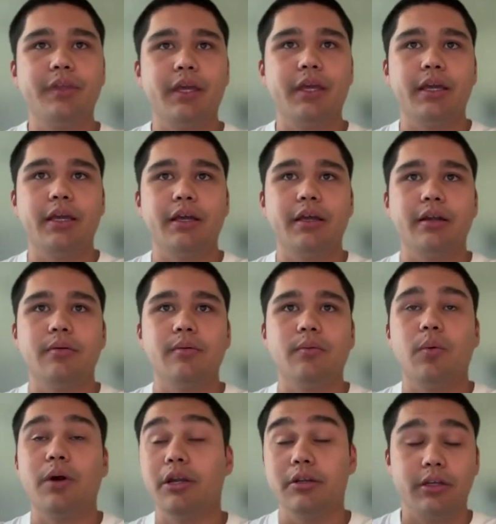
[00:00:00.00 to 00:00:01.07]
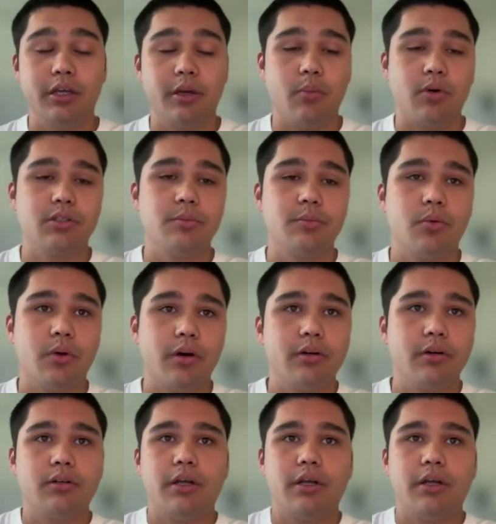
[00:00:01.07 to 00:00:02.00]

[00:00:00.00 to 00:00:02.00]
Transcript: and where you can get more support.